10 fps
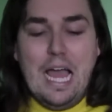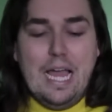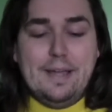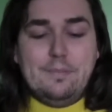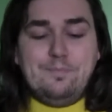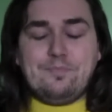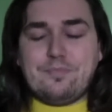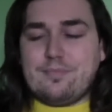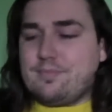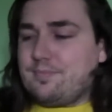And
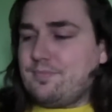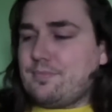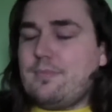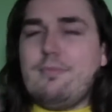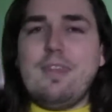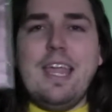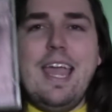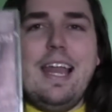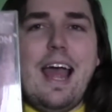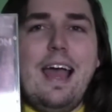
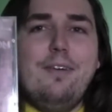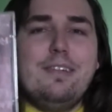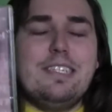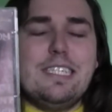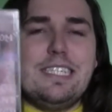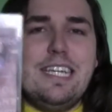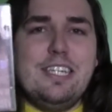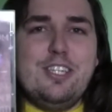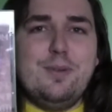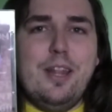I was
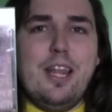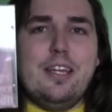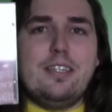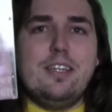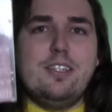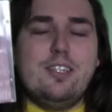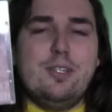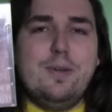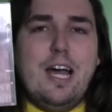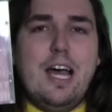listening to a lot
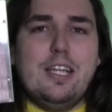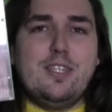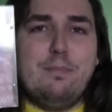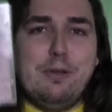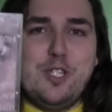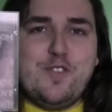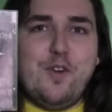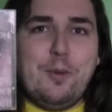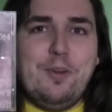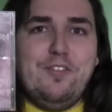to Supposed
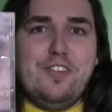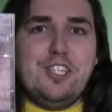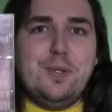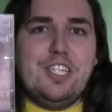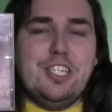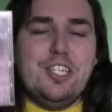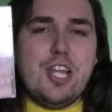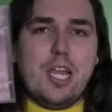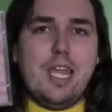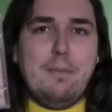Former Infatuation
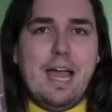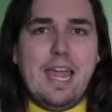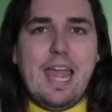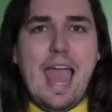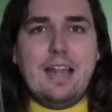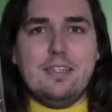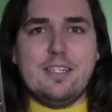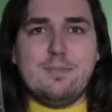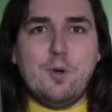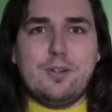Junkie by
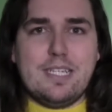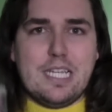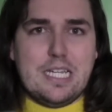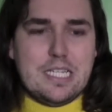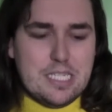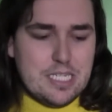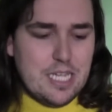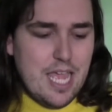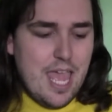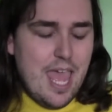Alanis Morissette,
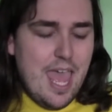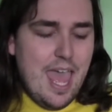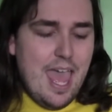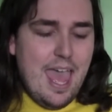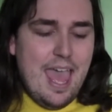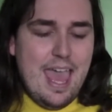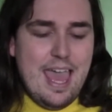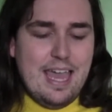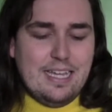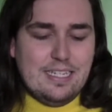
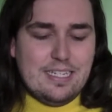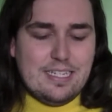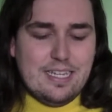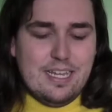and